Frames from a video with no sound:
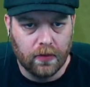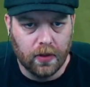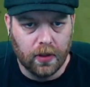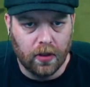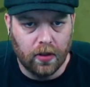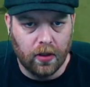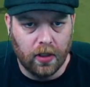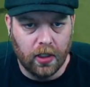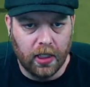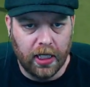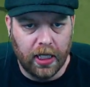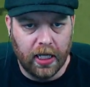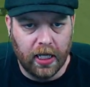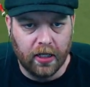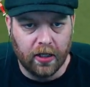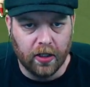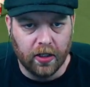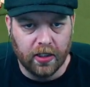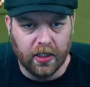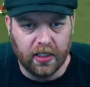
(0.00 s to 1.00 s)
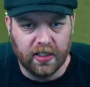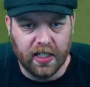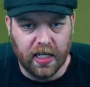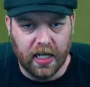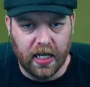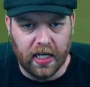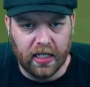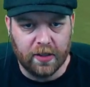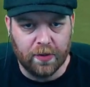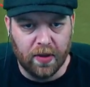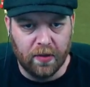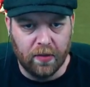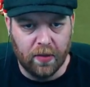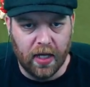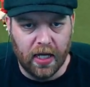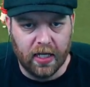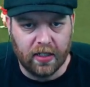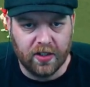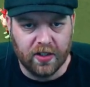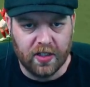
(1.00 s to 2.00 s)
Oh, Leanne got the touch, but
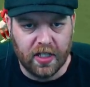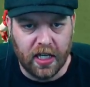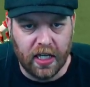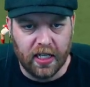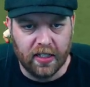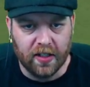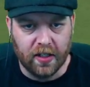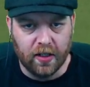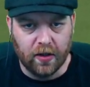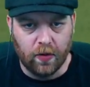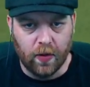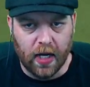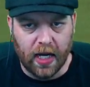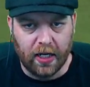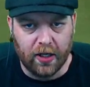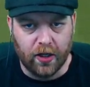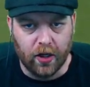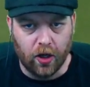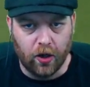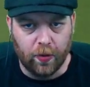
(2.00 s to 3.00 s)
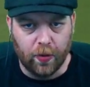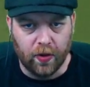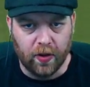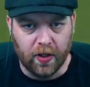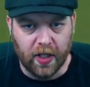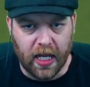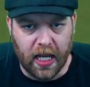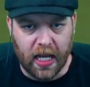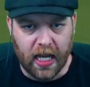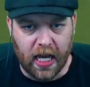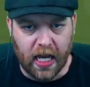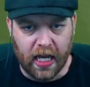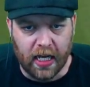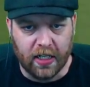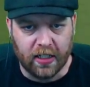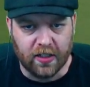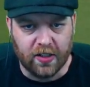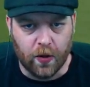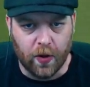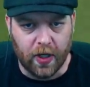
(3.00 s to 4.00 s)
Marsh just hands it away. Gopal there.
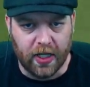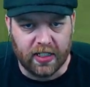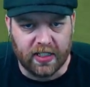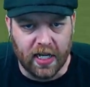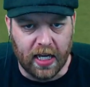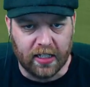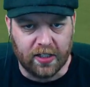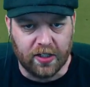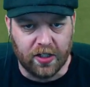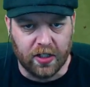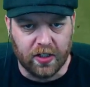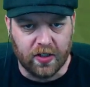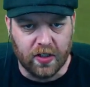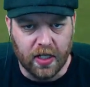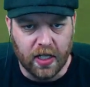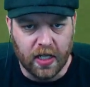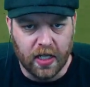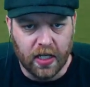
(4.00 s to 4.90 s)
Huggins, quick touches.